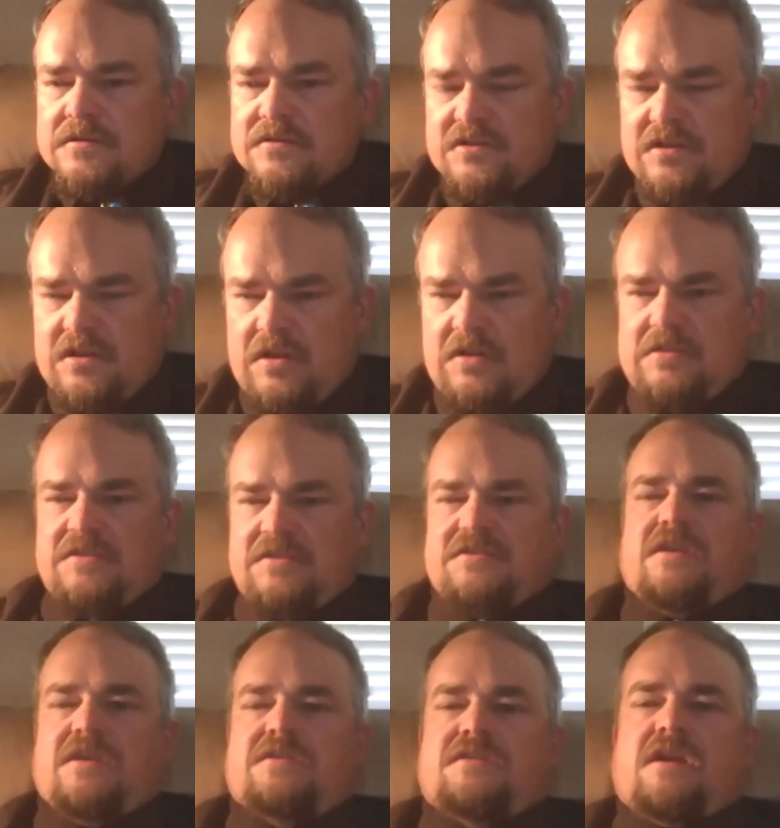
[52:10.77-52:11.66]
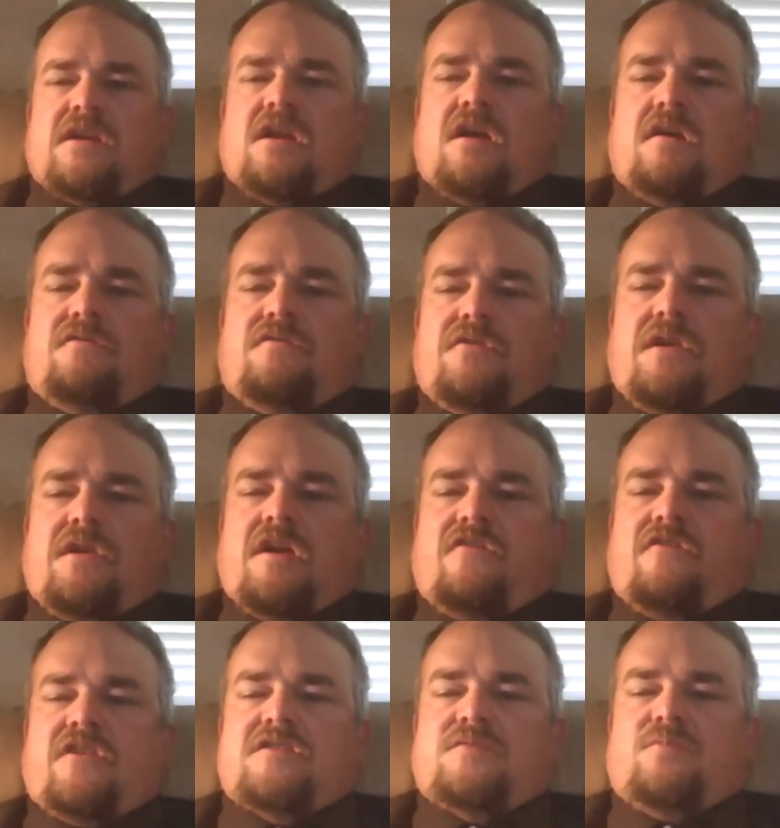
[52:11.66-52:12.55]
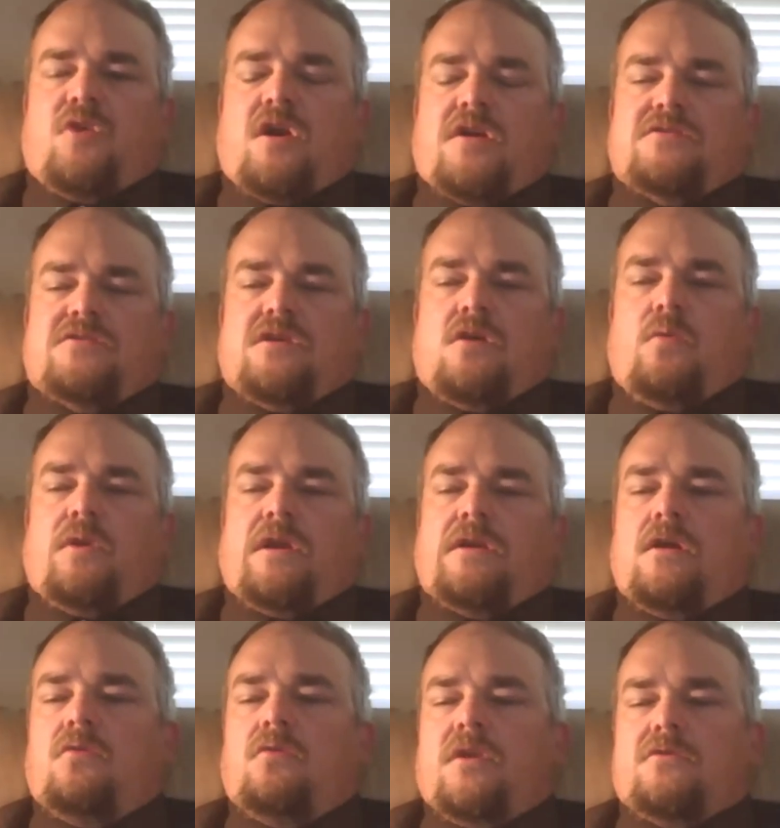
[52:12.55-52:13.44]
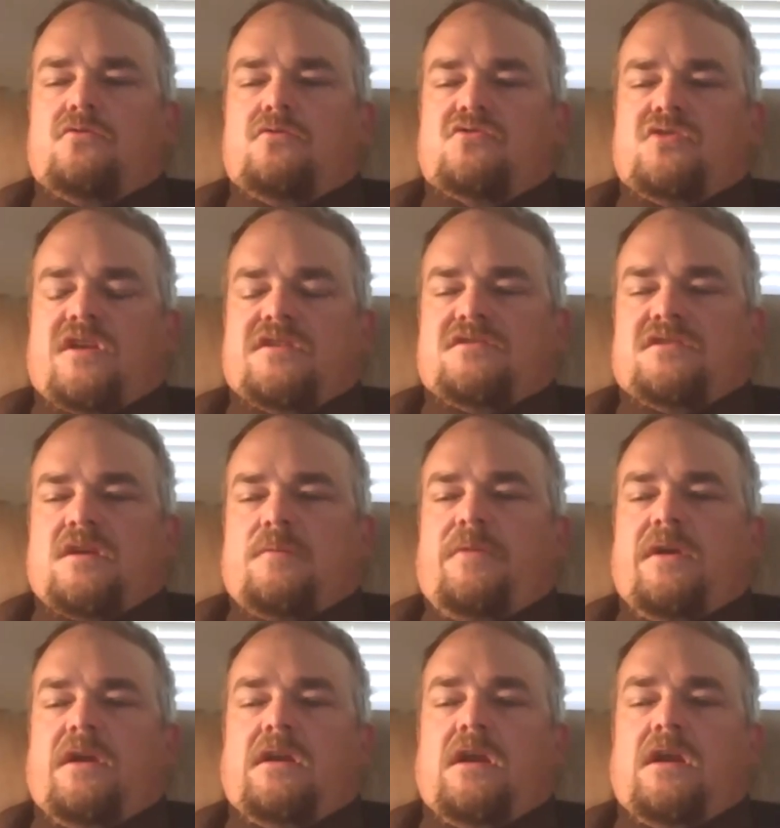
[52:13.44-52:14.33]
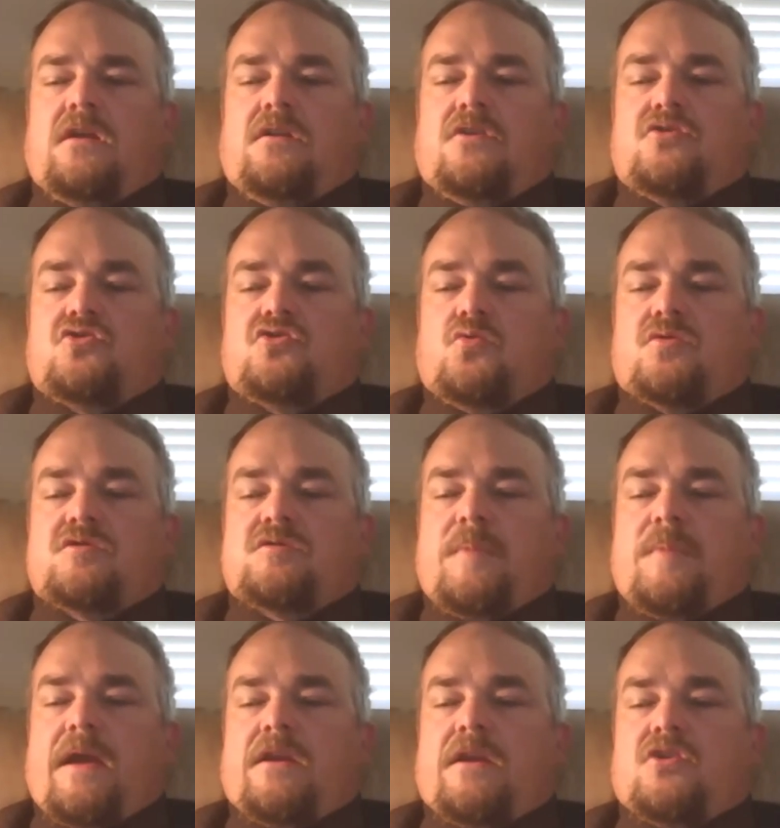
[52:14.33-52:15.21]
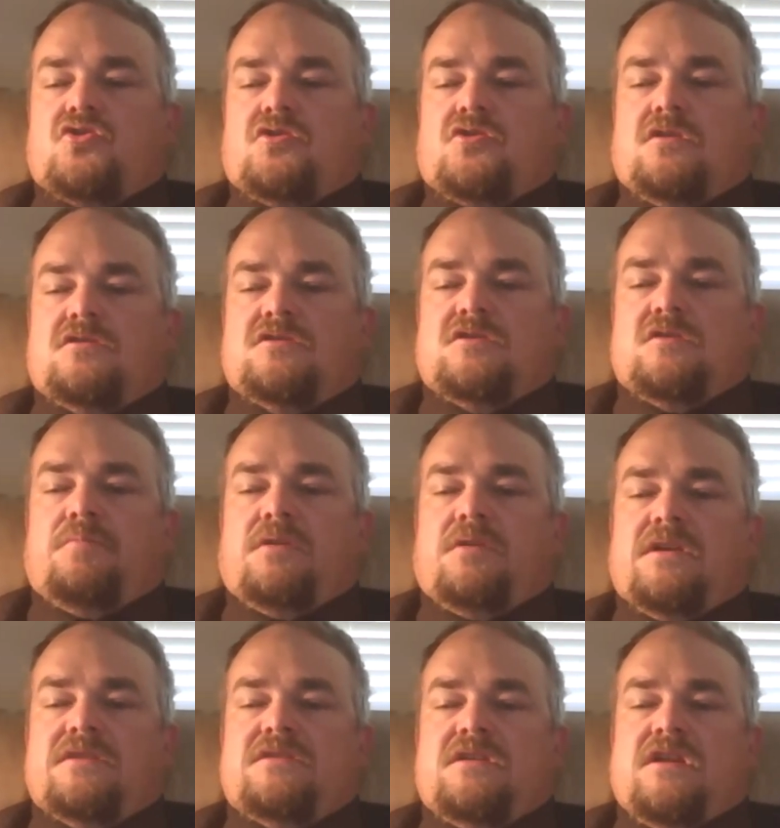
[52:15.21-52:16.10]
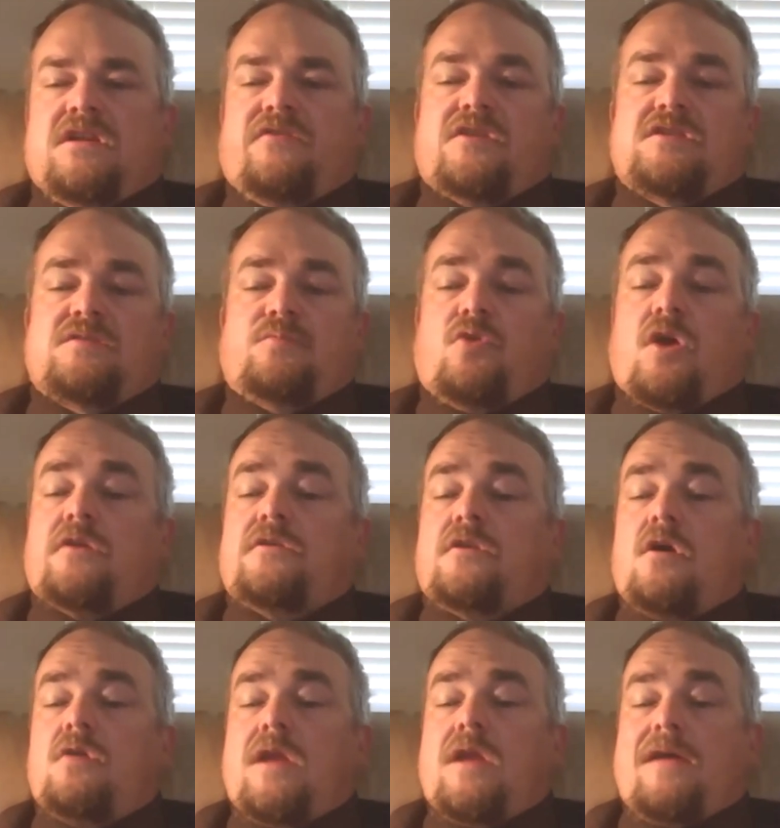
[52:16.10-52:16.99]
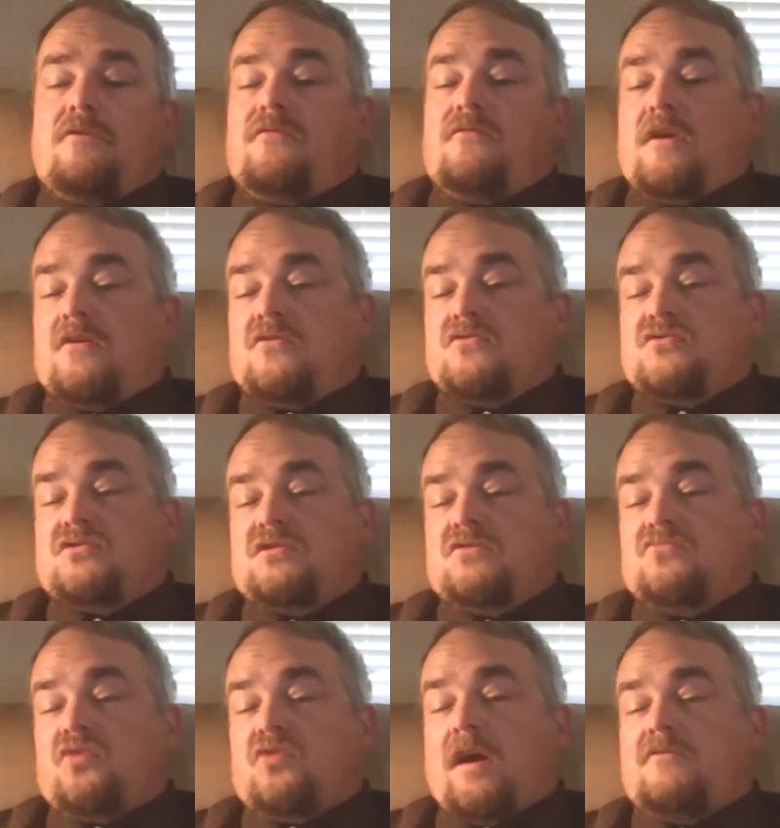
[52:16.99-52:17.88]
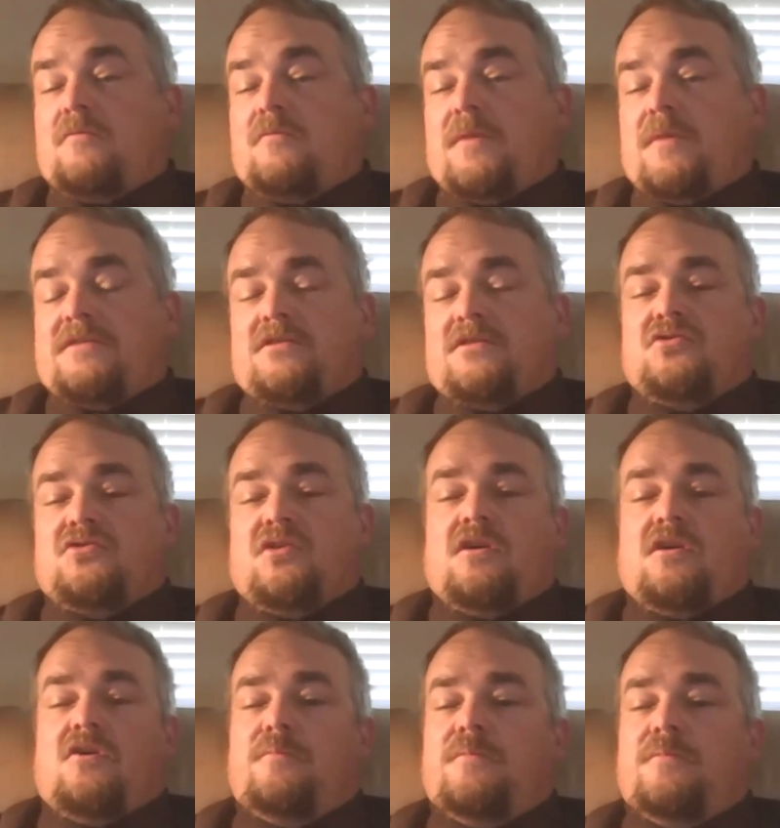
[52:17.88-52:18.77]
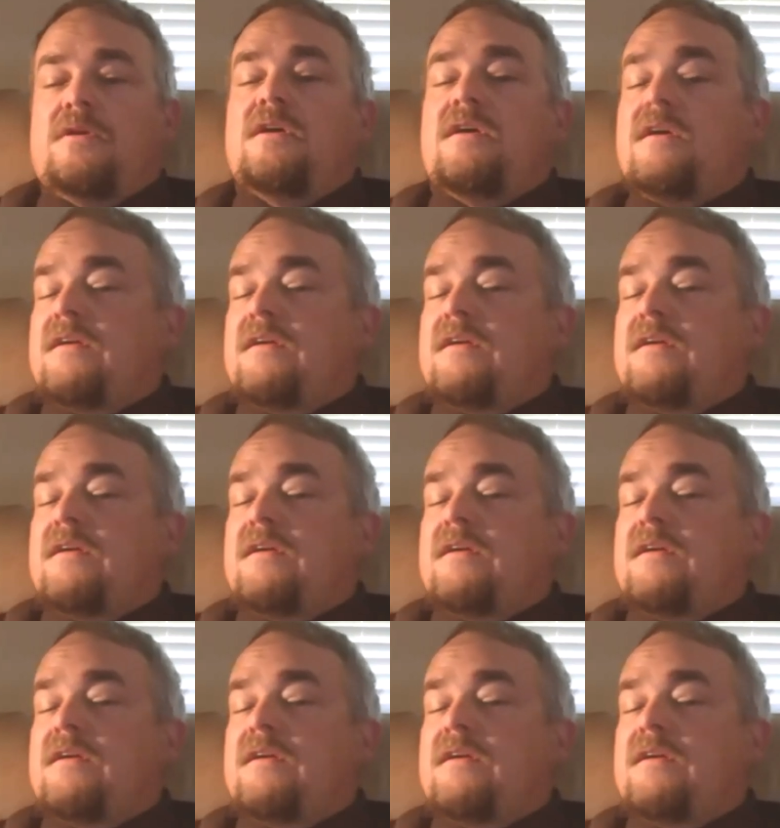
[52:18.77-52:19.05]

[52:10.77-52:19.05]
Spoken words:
Zianya says, I love that they have Esperanto. When I don't understand something in English nor Spanish, the simplicity of Esperanto never fails to drive the message home.